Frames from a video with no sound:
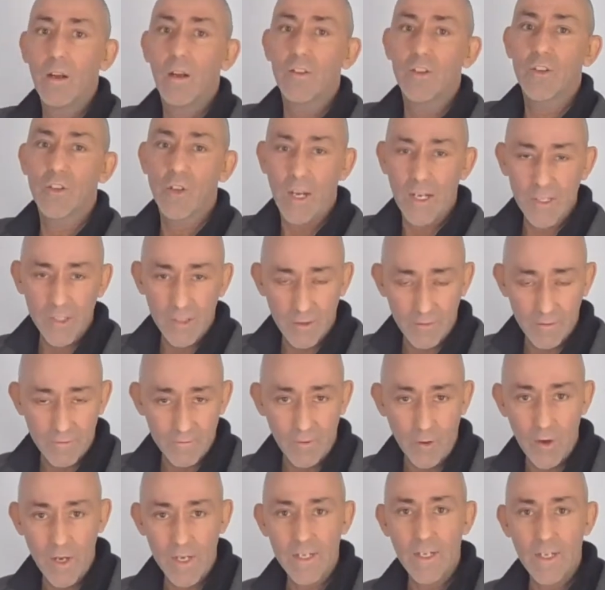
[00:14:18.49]
tries to
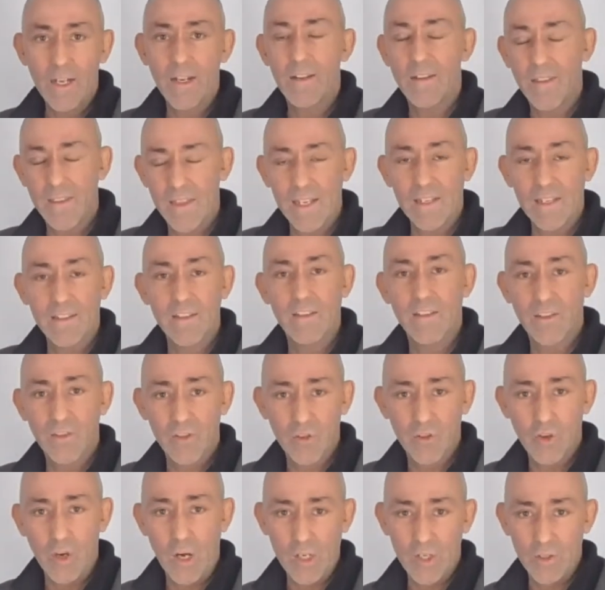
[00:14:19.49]
avoid and it thinks it's
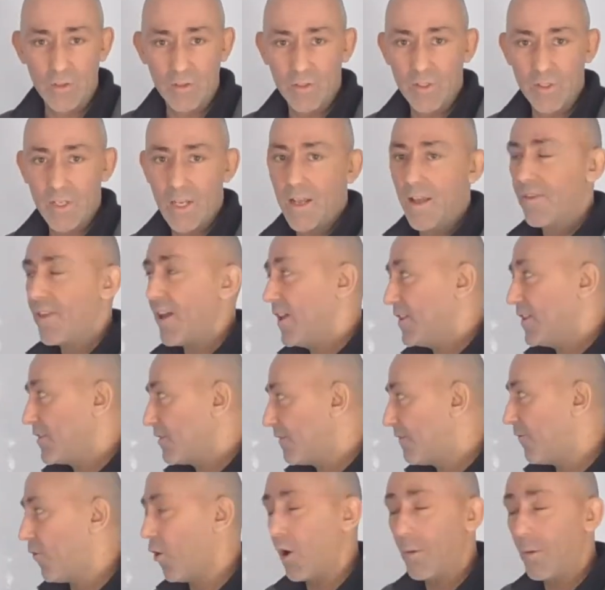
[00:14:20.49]
instructions. That is a
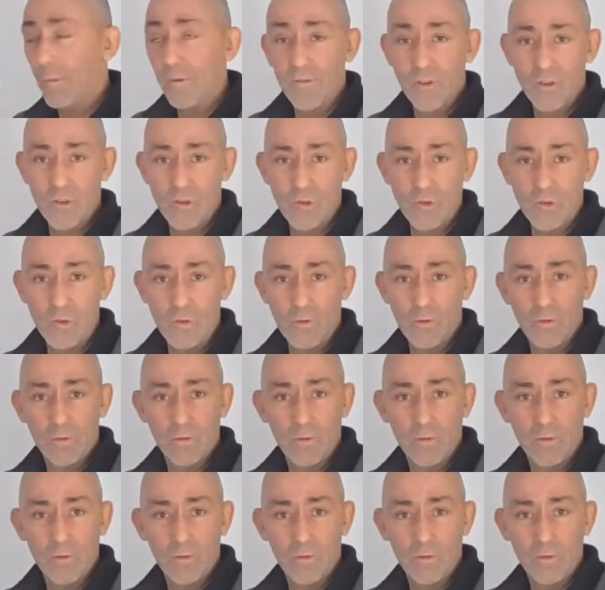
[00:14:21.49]
form of control.